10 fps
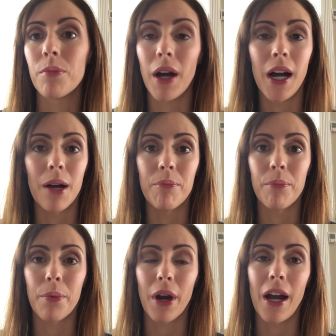
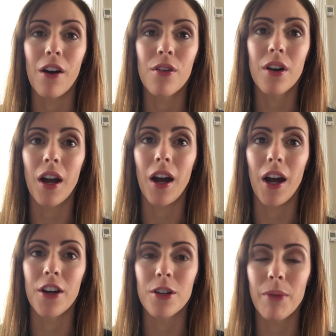brown
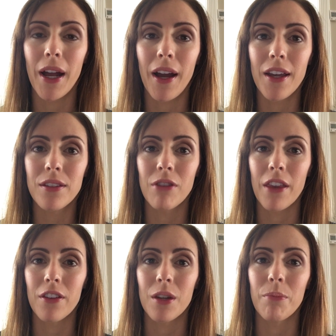under my eyes
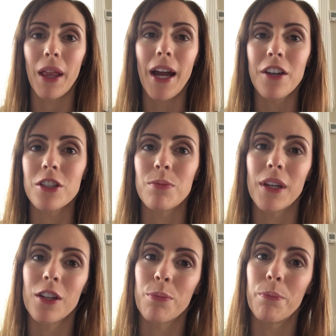rather than black, just
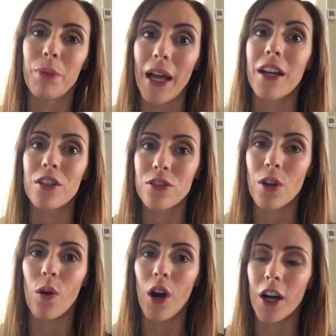because black is
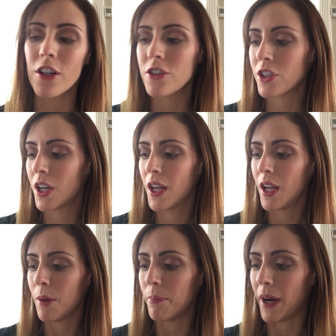so harsh,
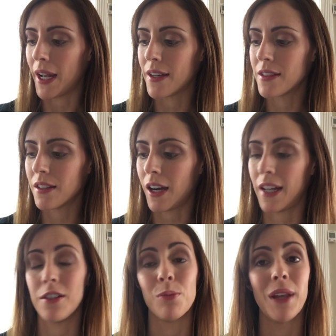but
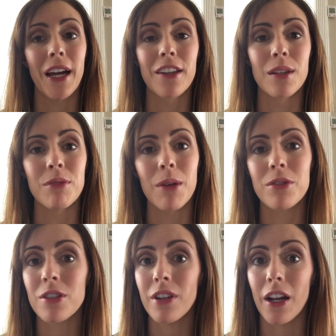I do black
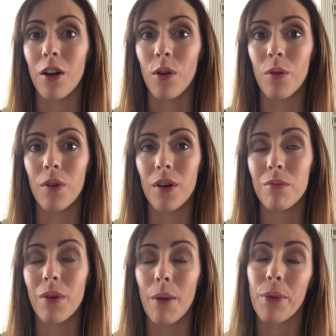sometimes too, and I know
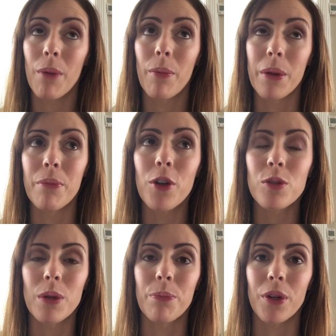probably
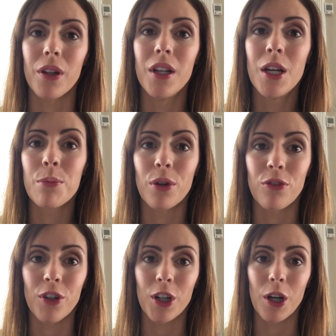most people
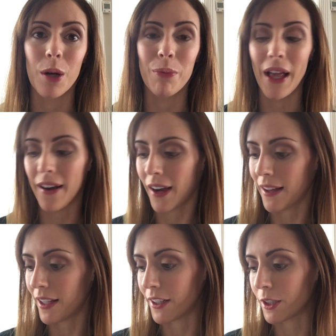prefer a black
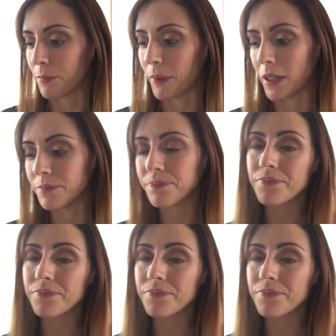eyeliner, but